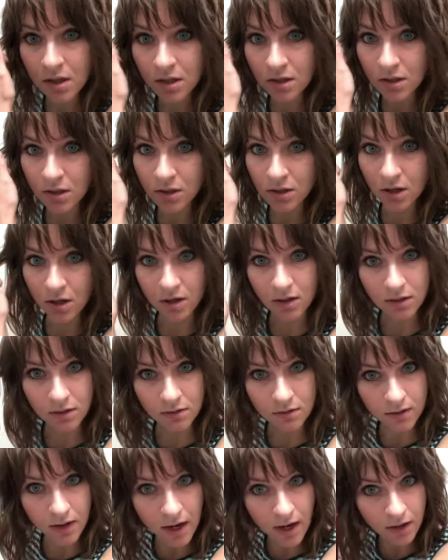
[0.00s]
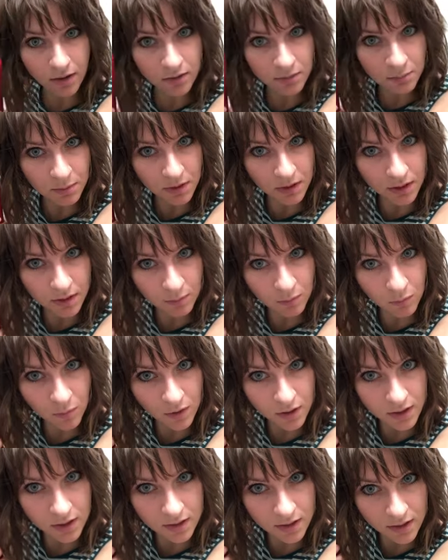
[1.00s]
to turn it around, but I'm
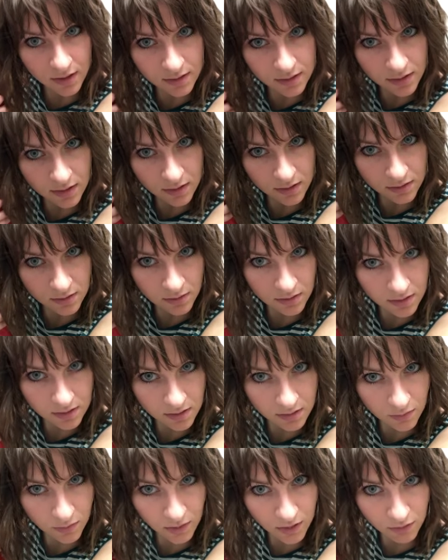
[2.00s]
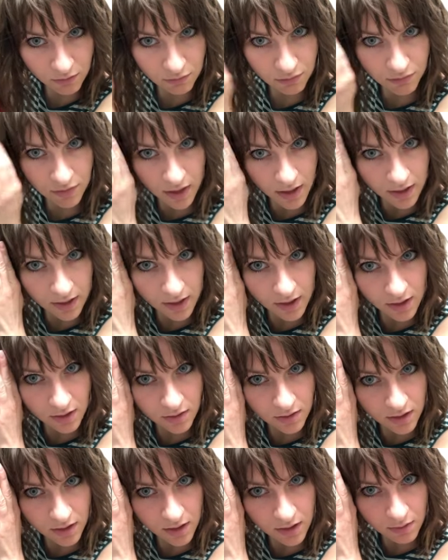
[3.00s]
worried that it's gonna do this annoying flat iron
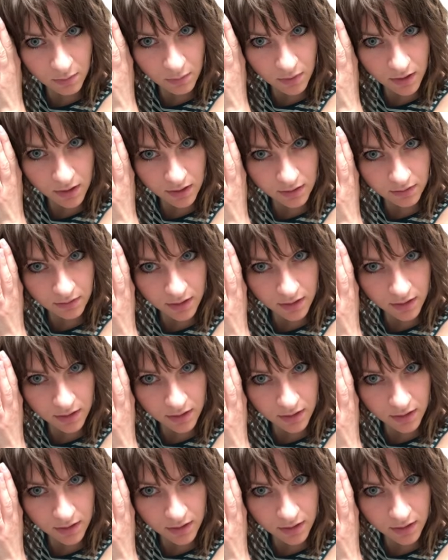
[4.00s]
thing where it